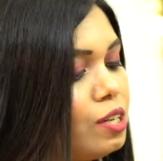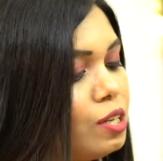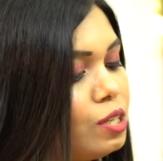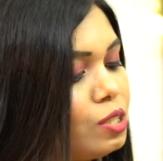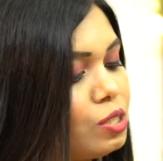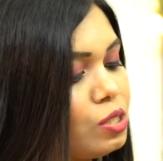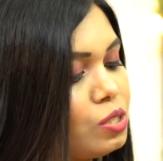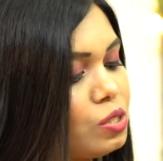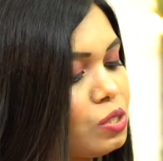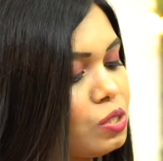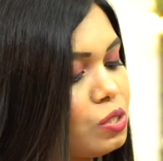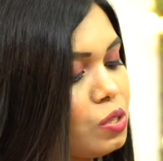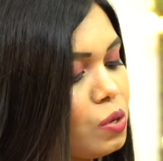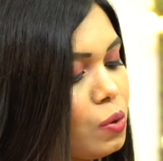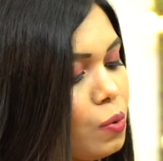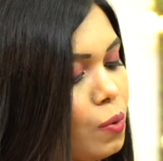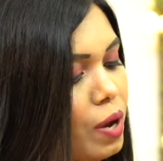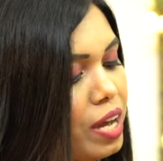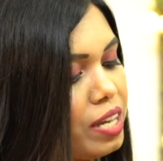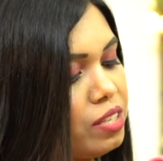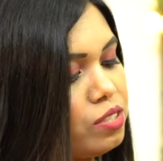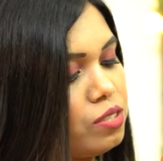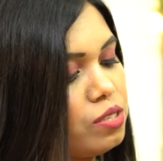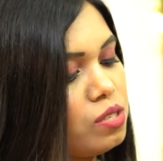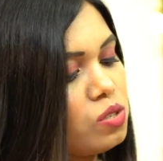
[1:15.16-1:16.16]
So
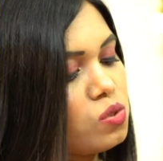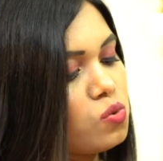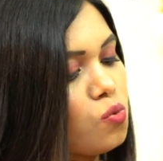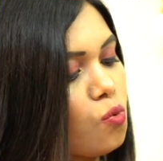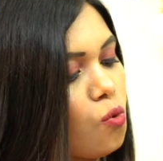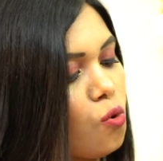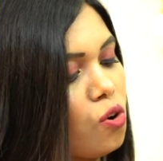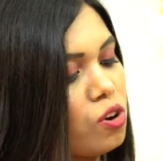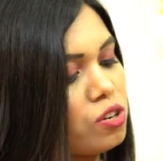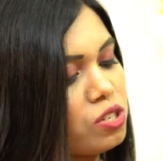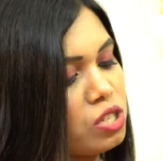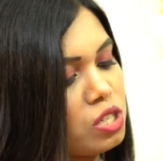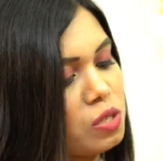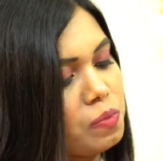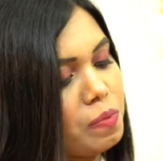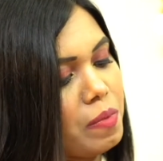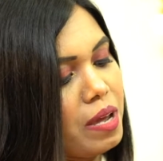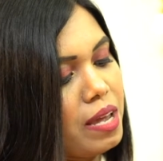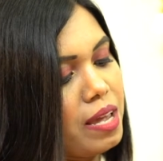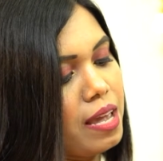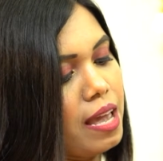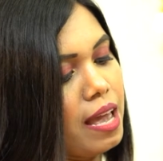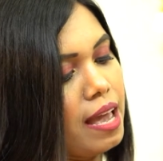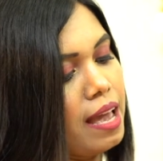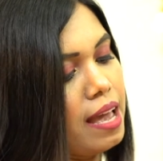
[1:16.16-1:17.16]
I just washed my
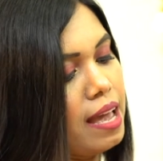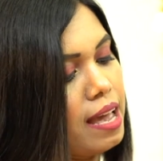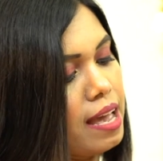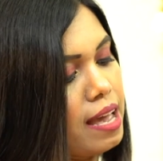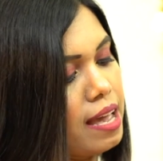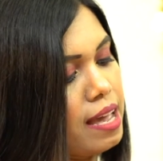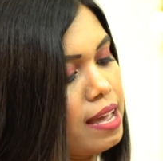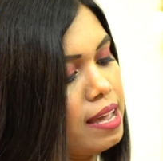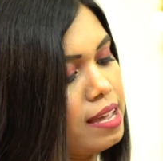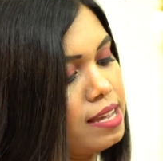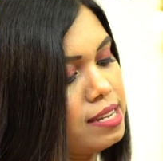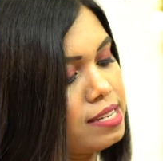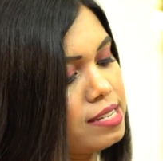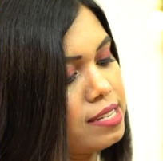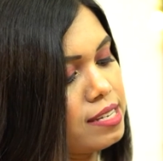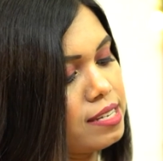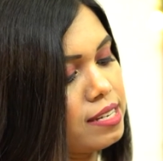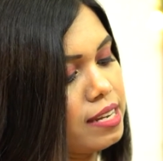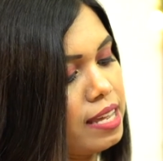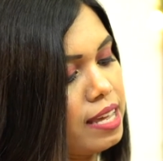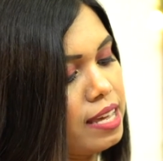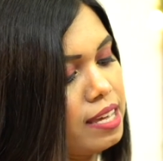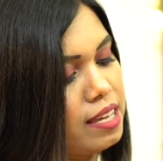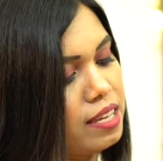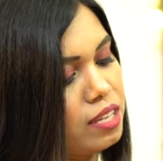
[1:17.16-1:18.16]
hand and
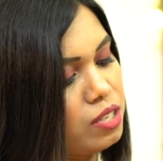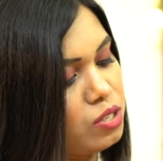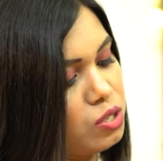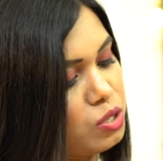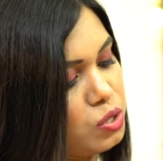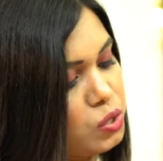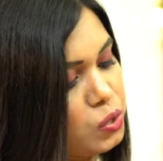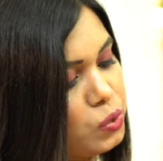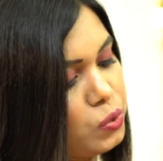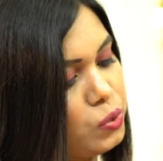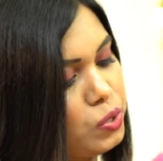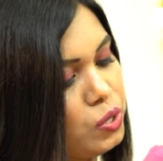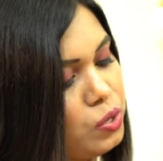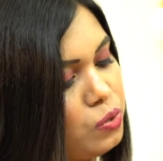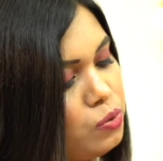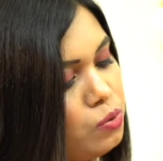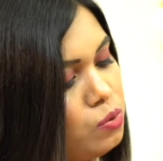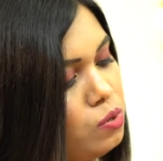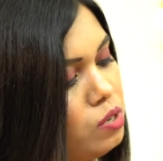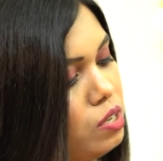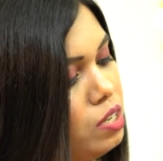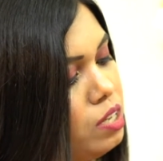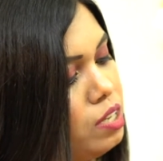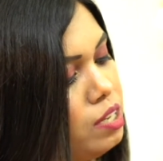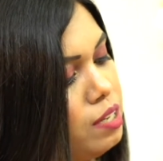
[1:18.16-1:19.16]
I can show you
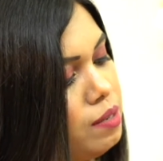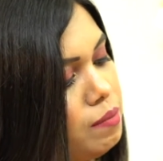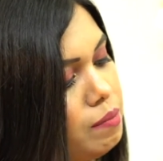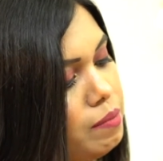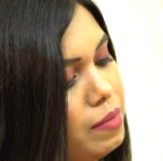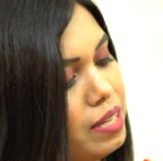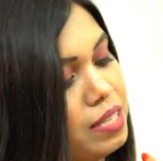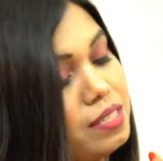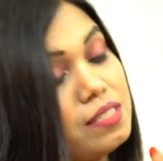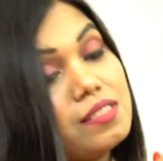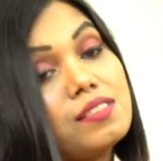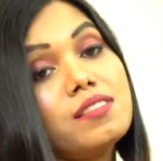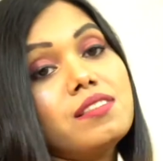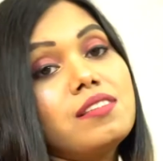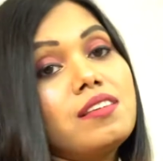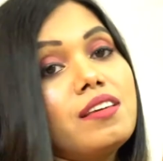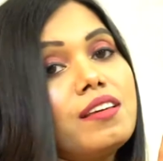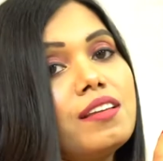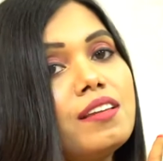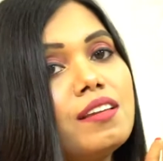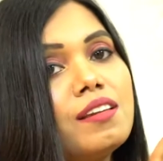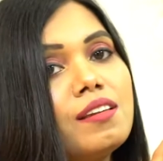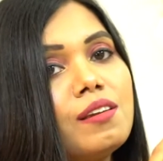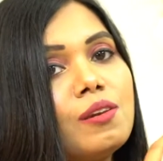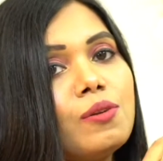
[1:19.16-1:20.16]
my
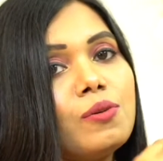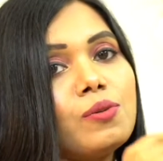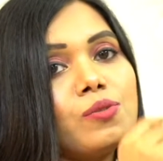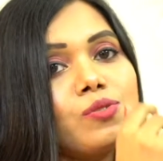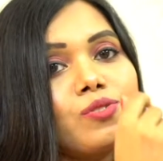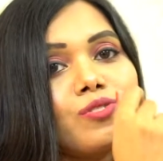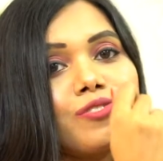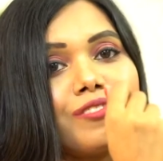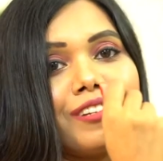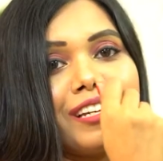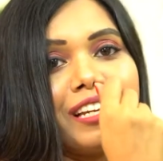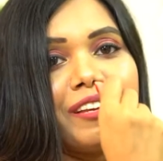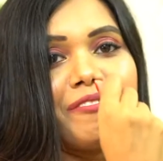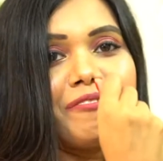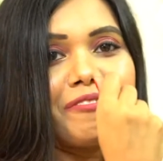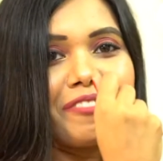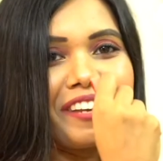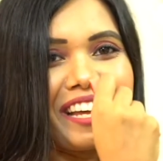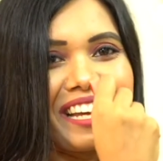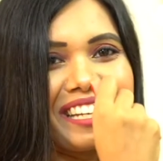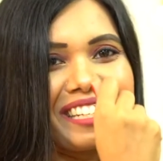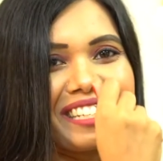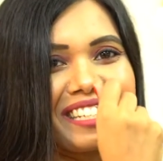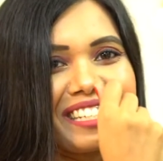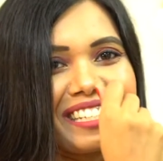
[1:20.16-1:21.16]
skin looks really
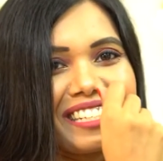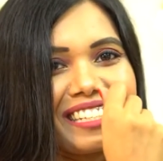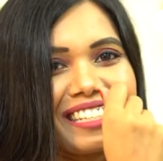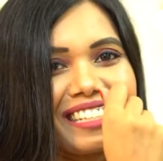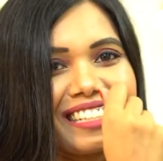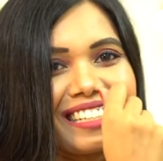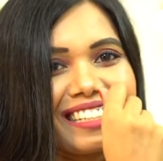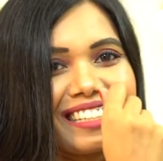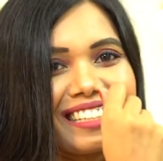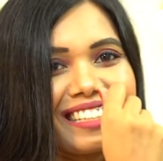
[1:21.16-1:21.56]
fresh.